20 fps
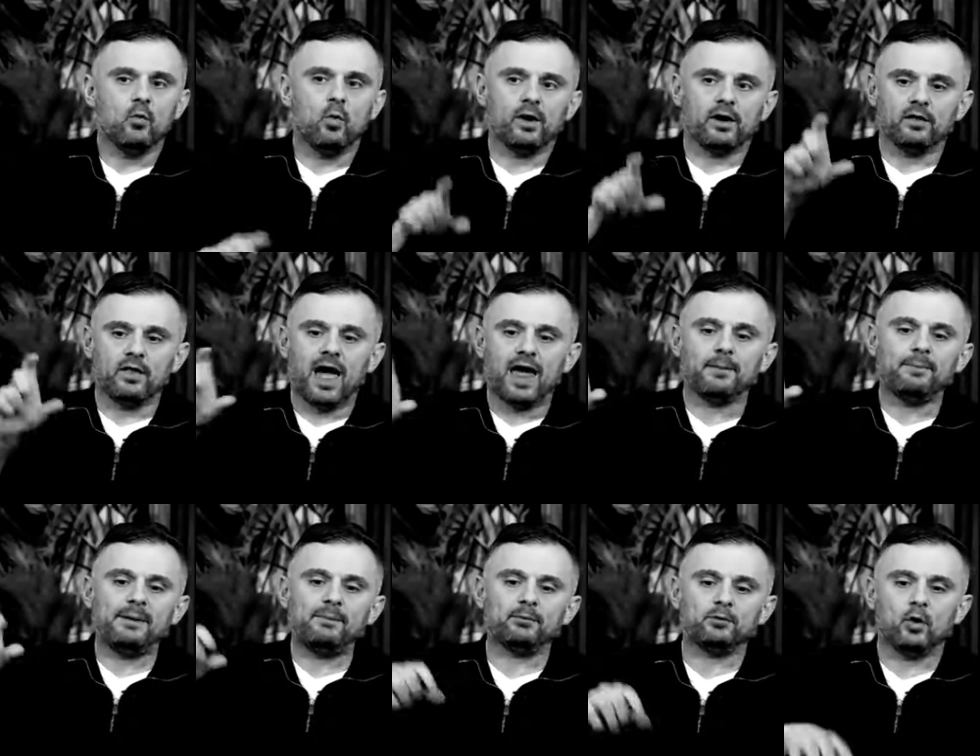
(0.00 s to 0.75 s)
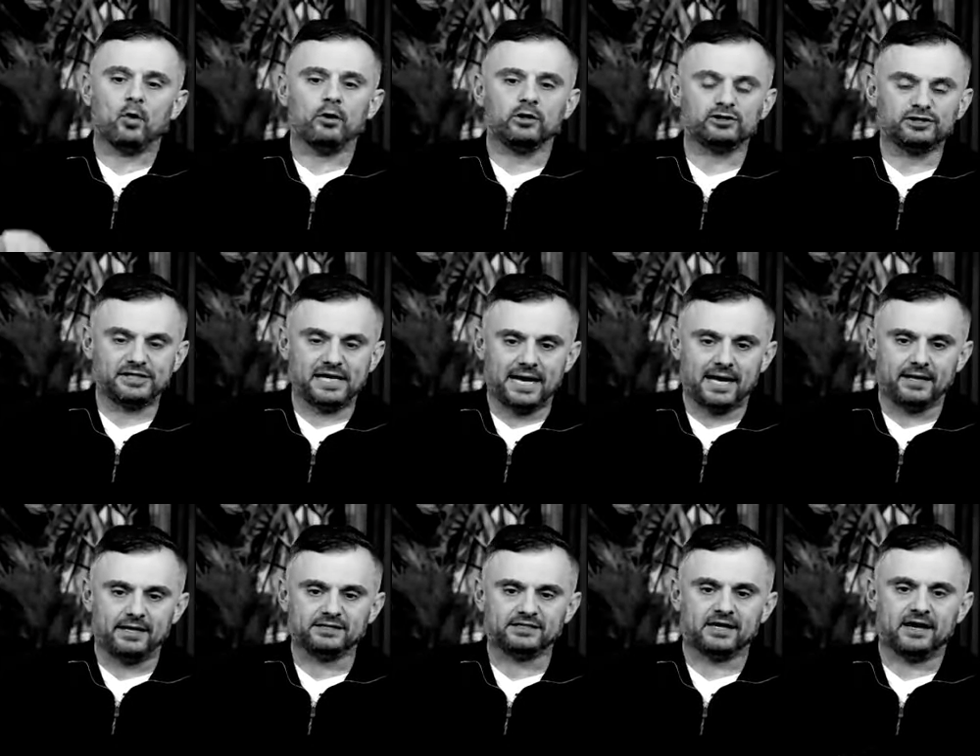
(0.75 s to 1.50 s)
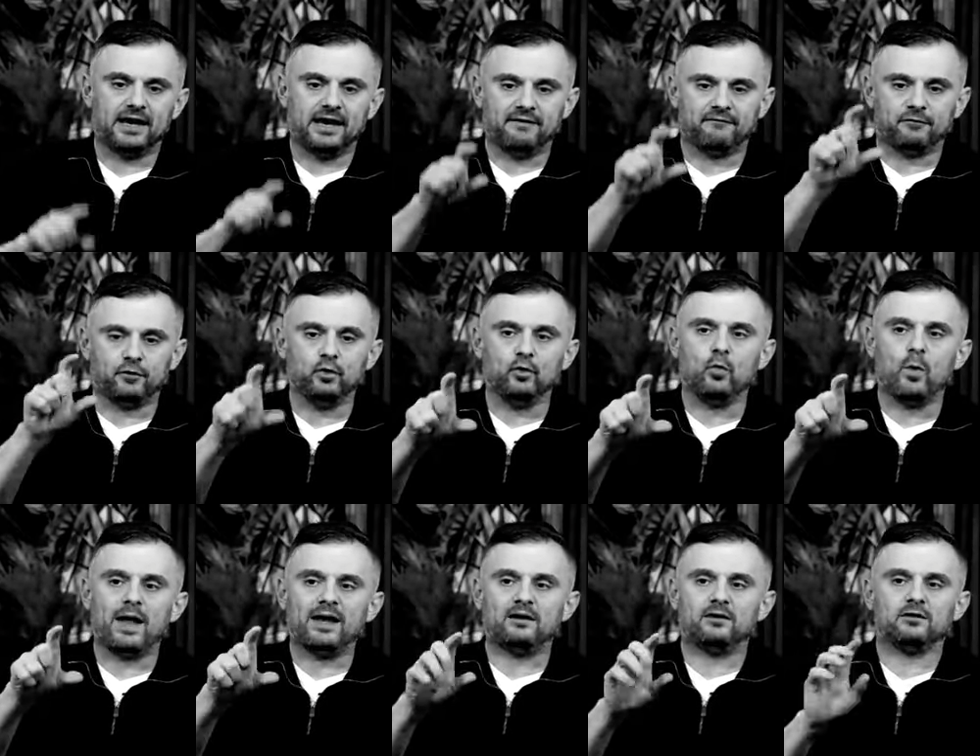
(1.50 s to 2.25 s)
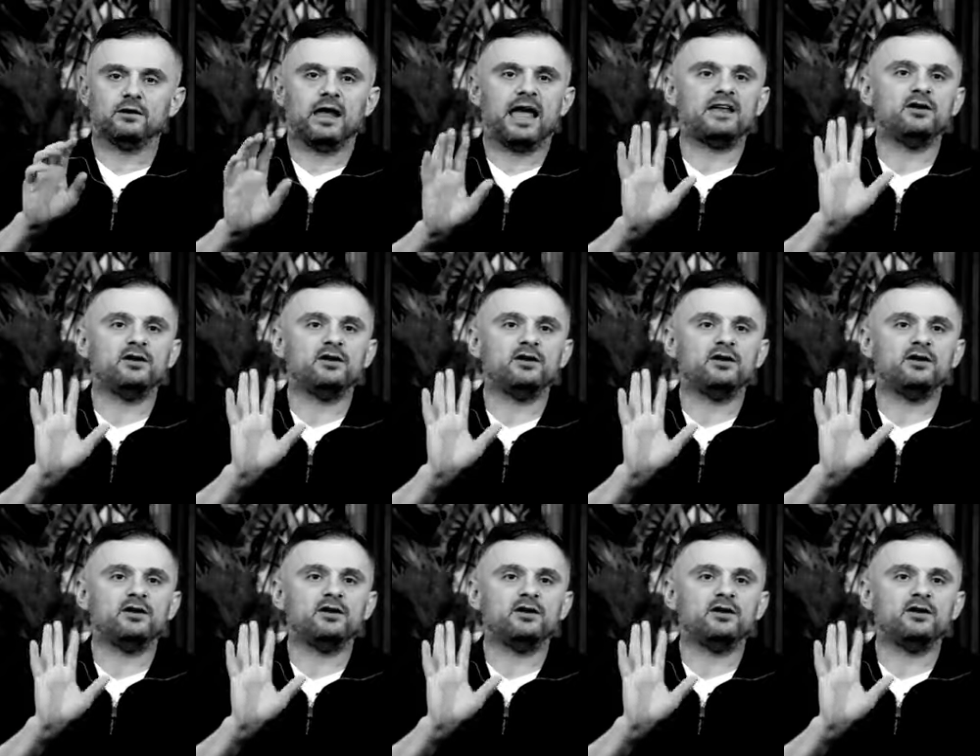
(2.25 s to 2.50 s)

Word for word: what a lot of people don't understand is if you went